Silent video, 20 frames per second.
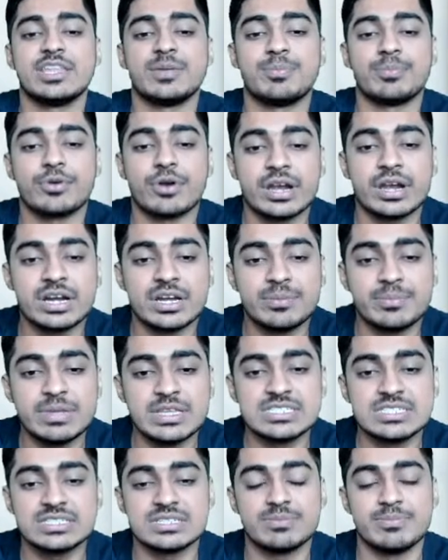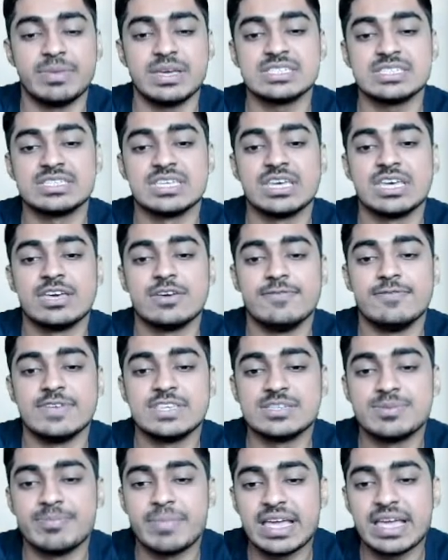the product mix
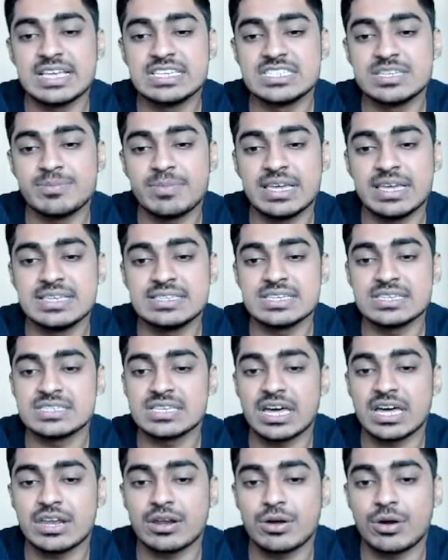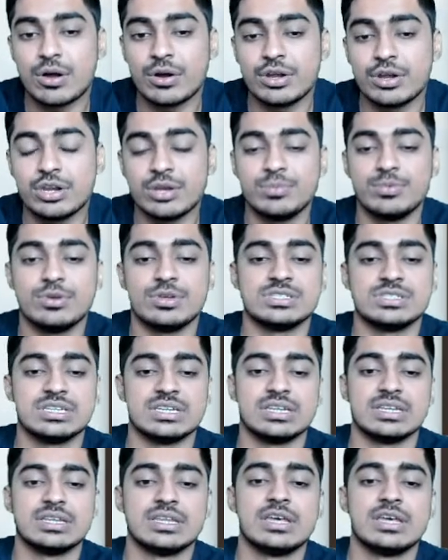which maximizes our
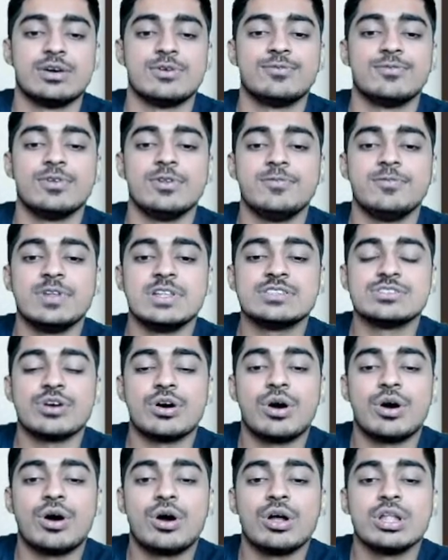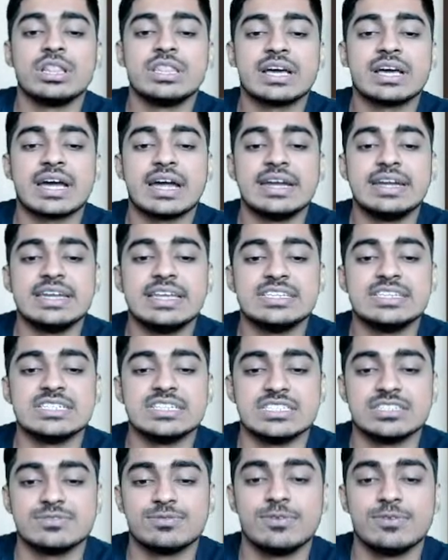contribution fulfills all the
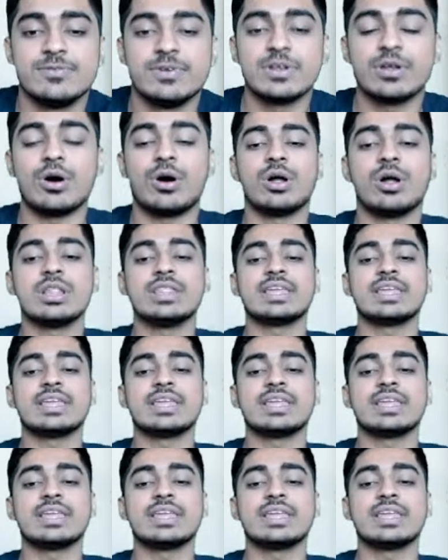conditions, fulfill all